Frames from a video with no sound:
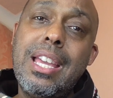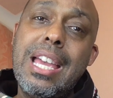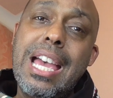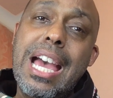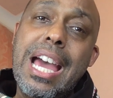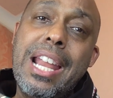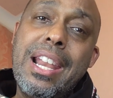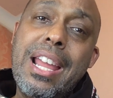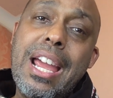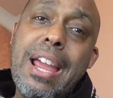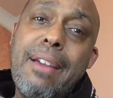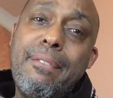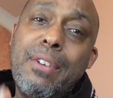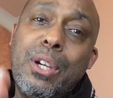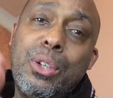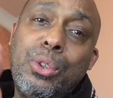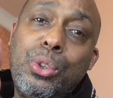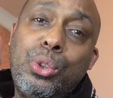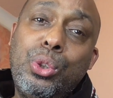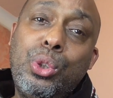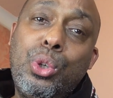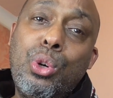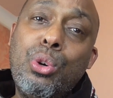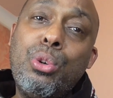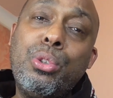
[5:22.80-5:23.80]
And I have a
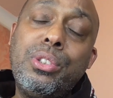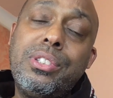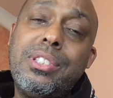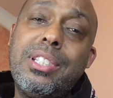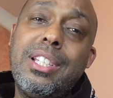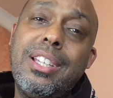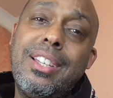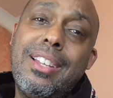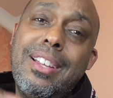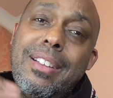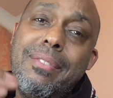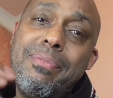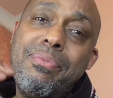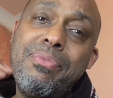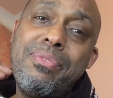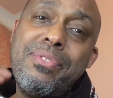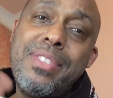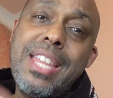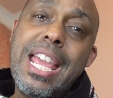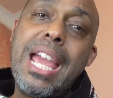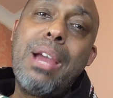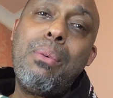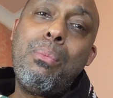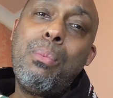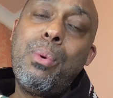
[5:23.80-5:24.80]
good
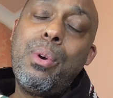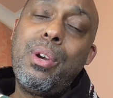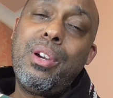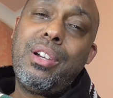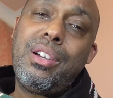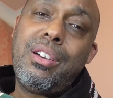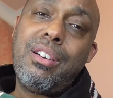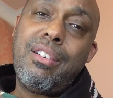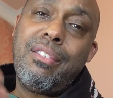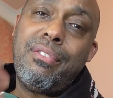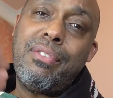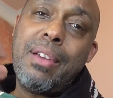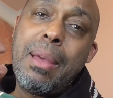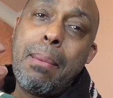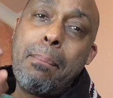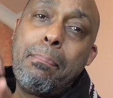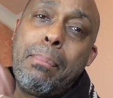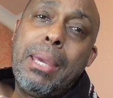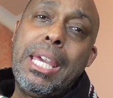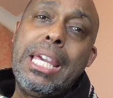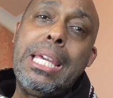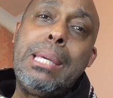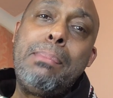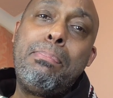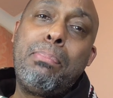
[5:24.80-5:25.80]
network of
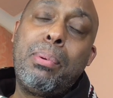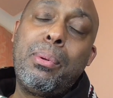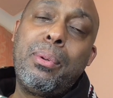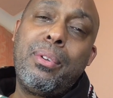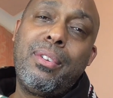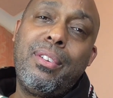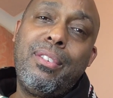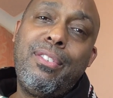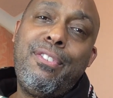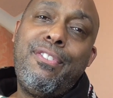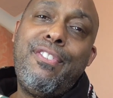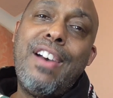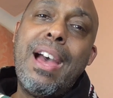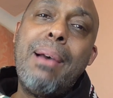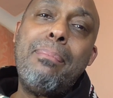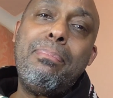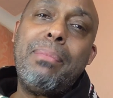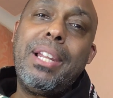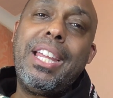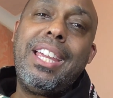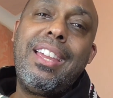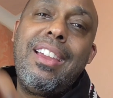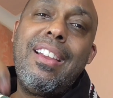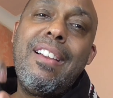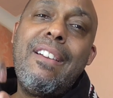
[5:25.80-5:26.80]
people,
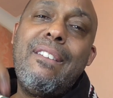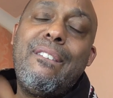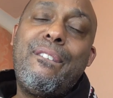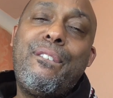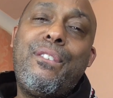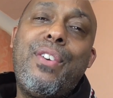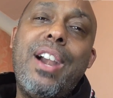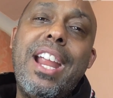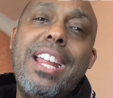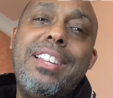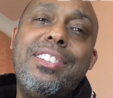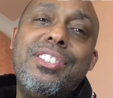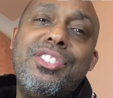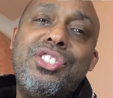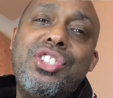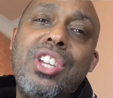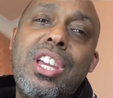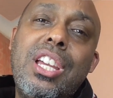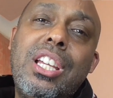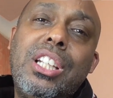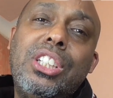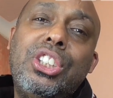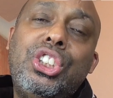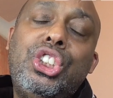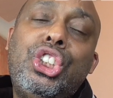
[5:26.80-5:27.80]
family, friends,
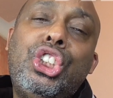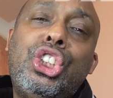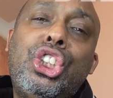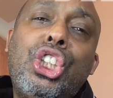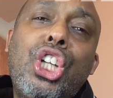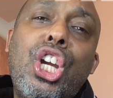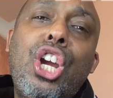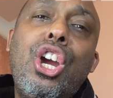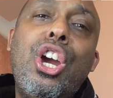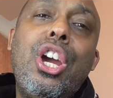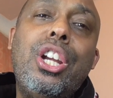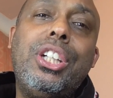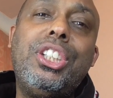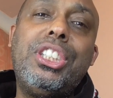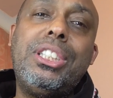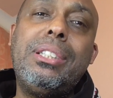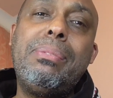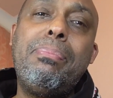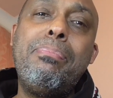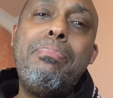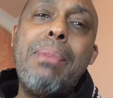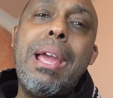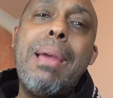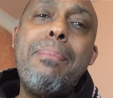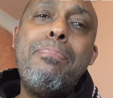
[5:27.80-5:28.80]

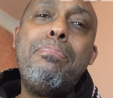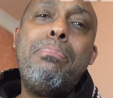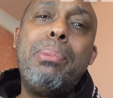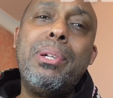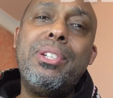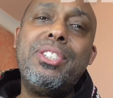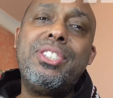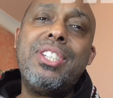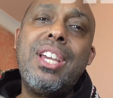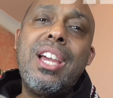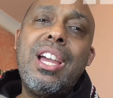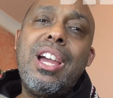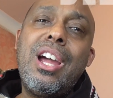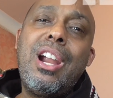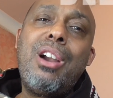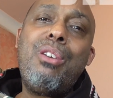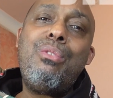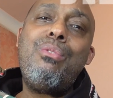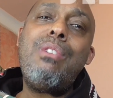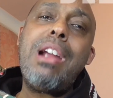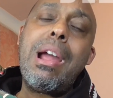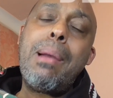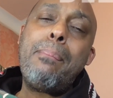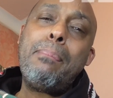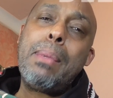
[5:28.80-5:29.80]
church members
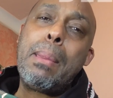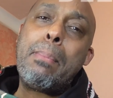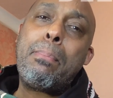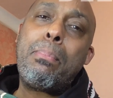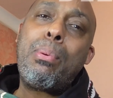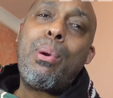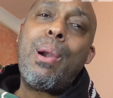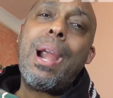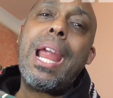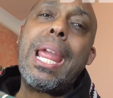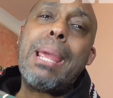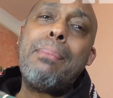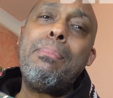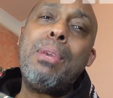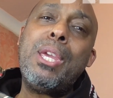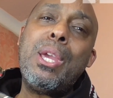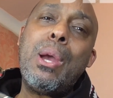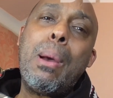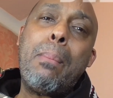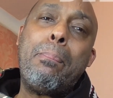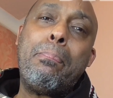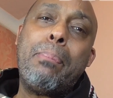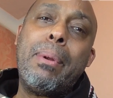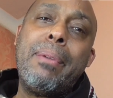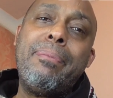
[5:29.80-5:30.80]
around me, praying me
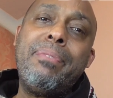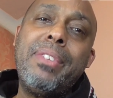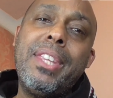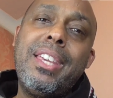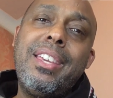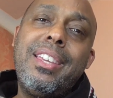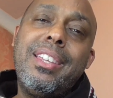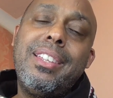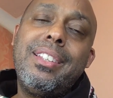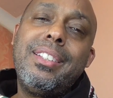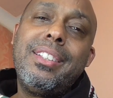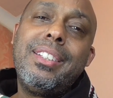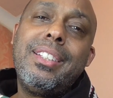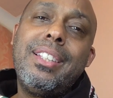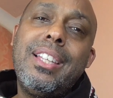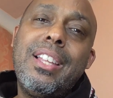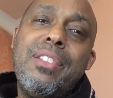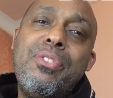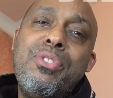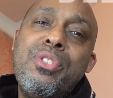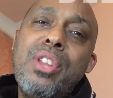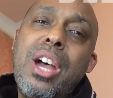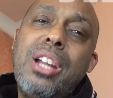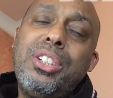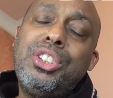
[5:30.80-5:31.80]
up.
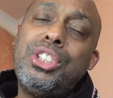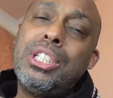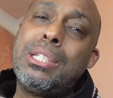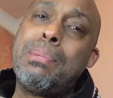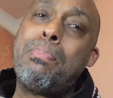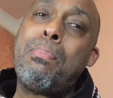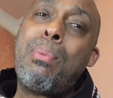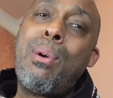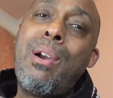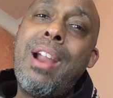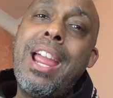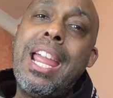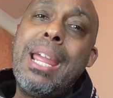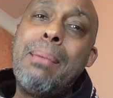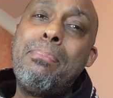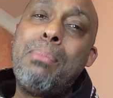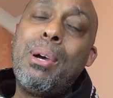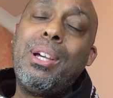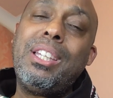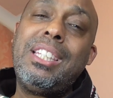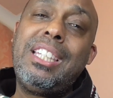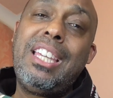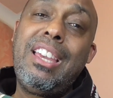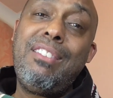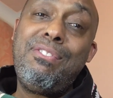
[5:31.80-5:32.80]
Not just praying,
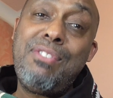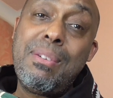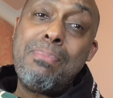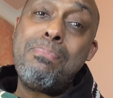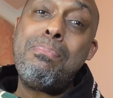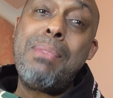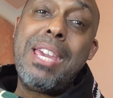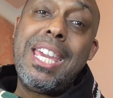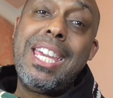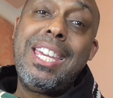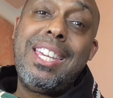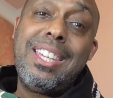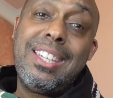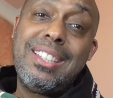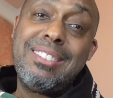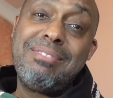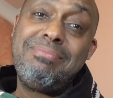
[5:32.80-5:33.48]
but giving me